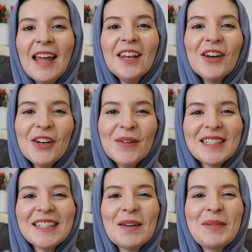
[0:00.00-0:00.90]
Hello,
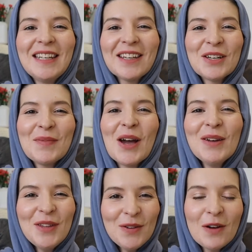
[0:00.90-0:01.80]
assalamu alaikum. I
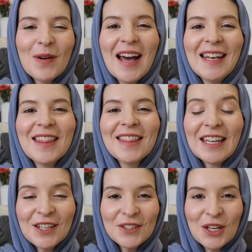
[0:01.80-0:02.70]
hope that you are well and
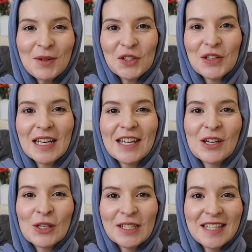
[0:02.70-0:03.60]
thank you so much for
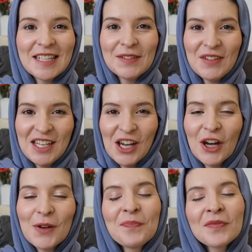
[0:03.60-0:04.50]
clicking onto this
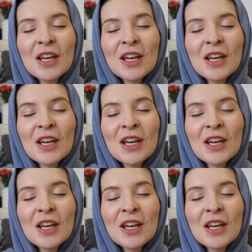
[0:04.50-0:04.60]
video.